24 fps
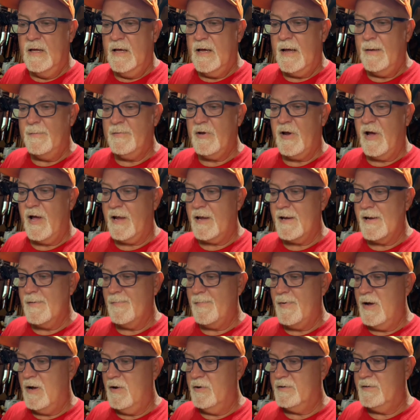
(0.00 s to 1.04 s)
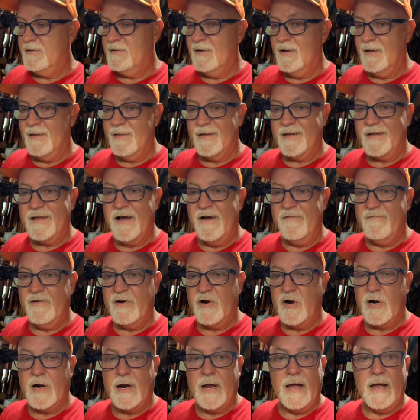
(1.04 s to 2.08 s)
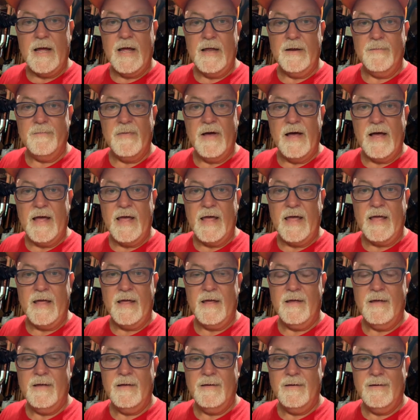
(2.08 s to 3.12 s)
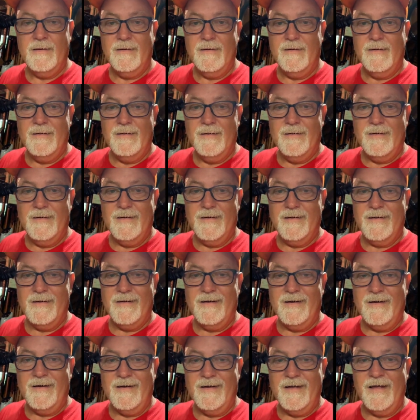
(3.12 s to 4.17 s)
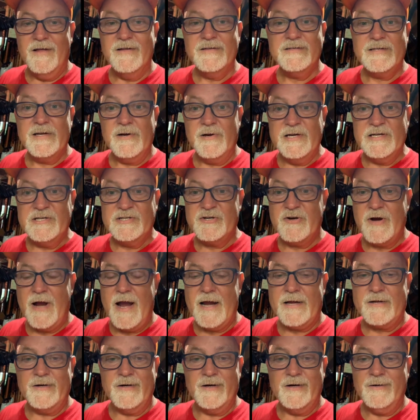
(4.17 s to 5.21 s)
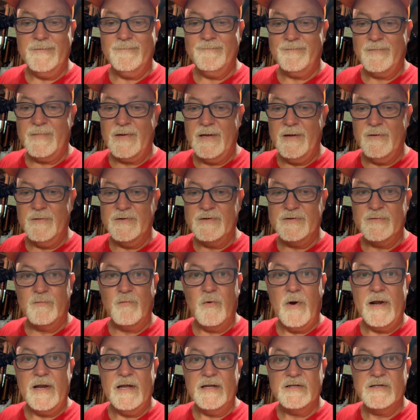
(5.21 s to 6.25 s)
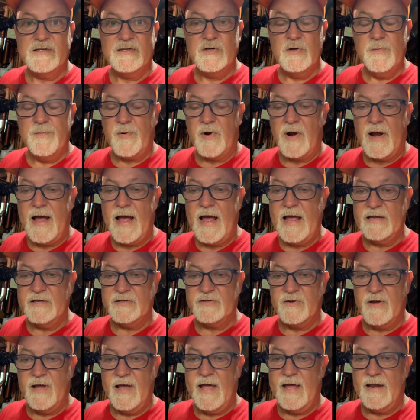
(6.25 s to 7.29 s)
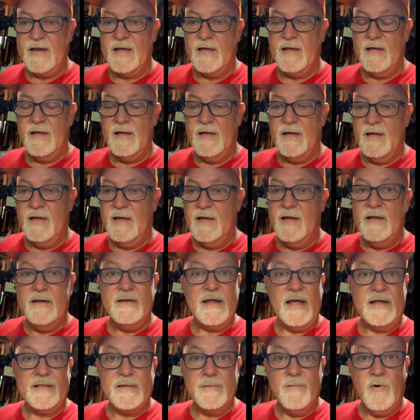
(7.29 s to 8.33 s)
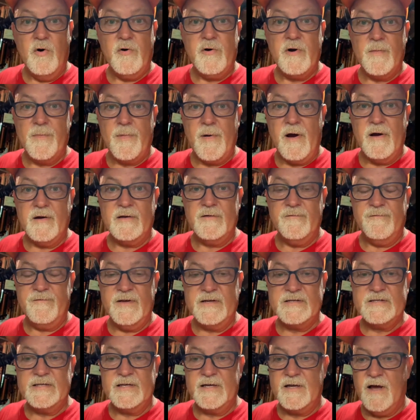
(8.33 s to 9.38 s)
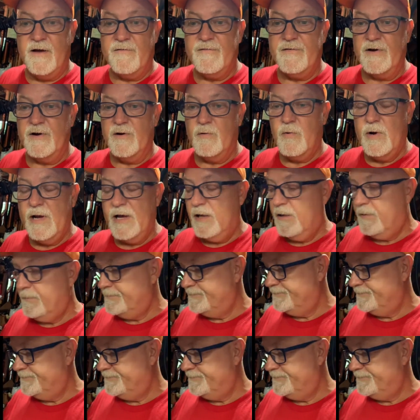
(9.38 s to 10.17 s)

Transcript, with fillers: I'm talking about uh, the governor on my uh, L-Series tractor it was running super high, so I had to take the motor apart to fix the governor. Well,